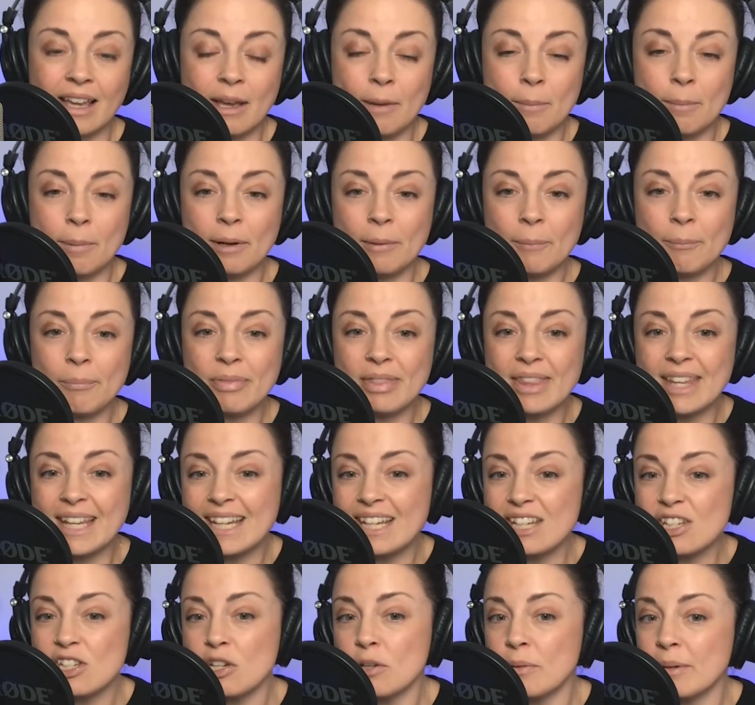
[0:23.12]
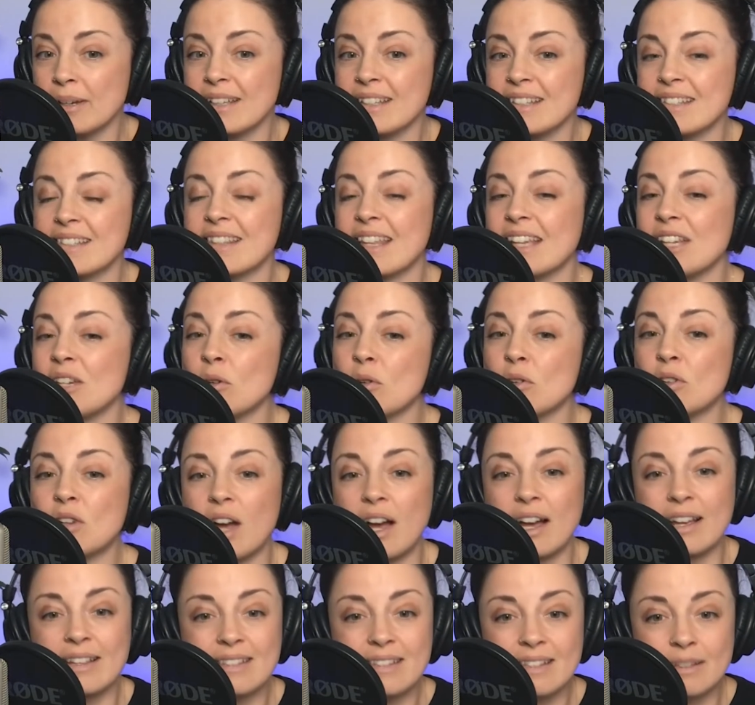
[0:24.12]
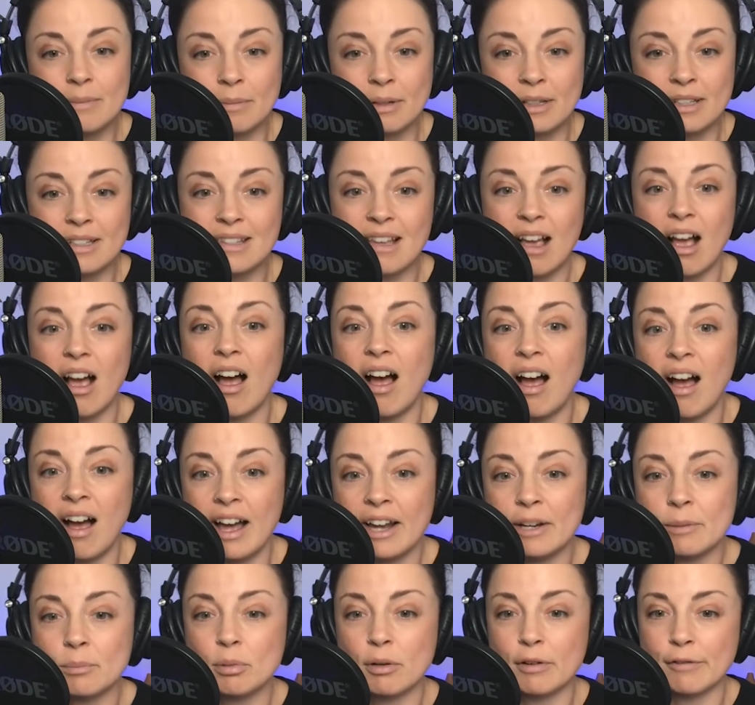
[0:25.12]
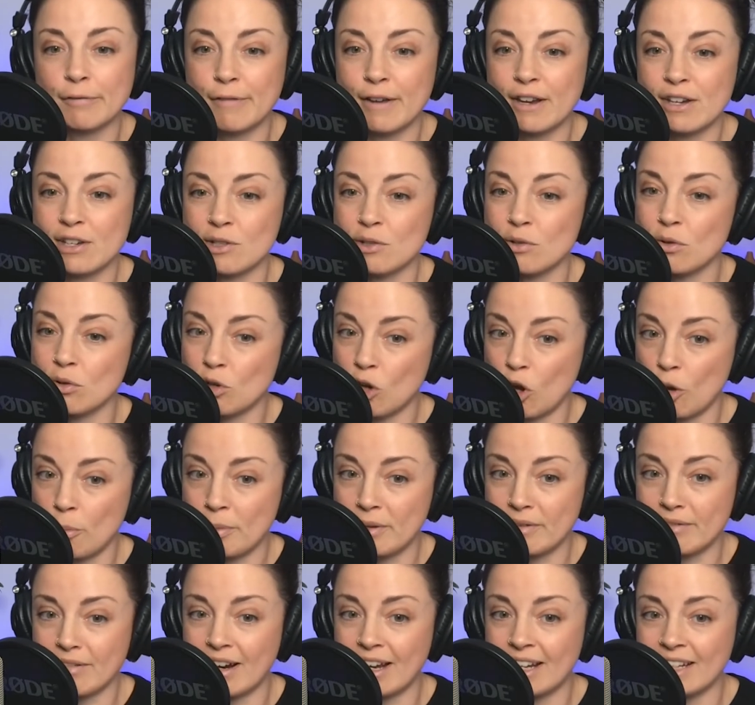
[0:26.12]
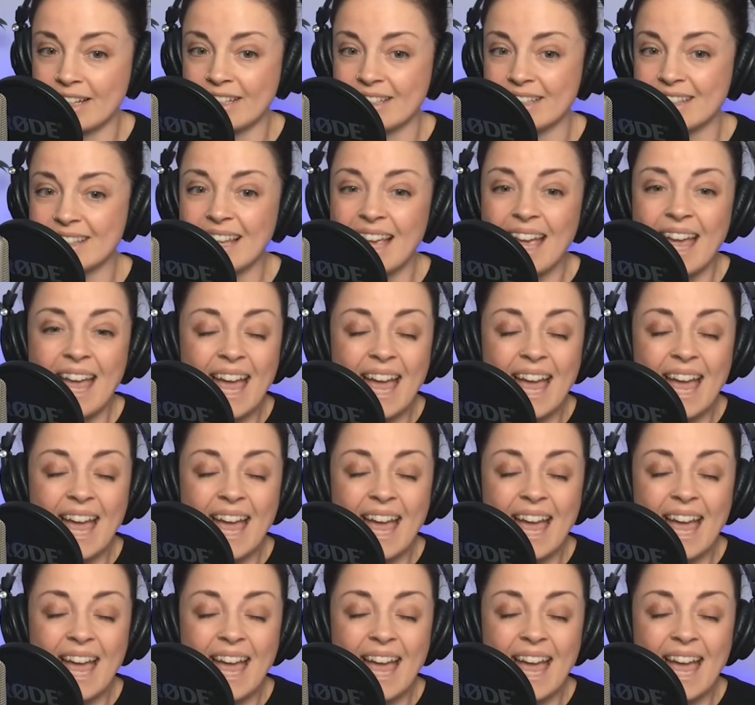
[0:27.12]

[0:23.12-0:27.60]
But the issue is that your customers aren't professional copywriters,